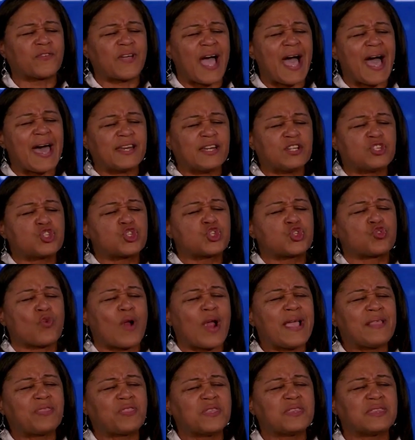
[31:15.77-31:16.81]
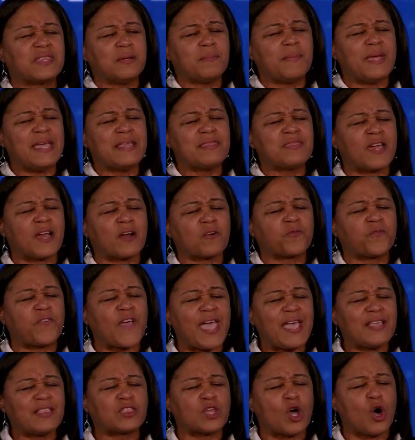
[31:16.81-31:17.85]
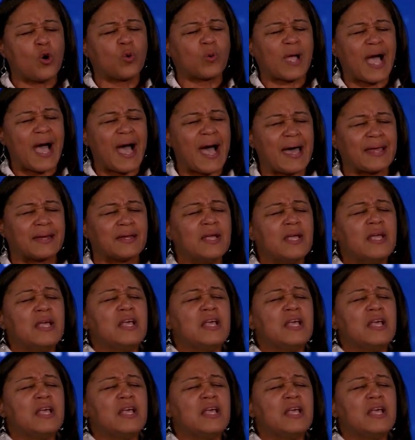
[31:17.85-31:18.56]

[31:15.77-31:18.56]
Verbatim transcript: God, and strengthen them in their faith, oh God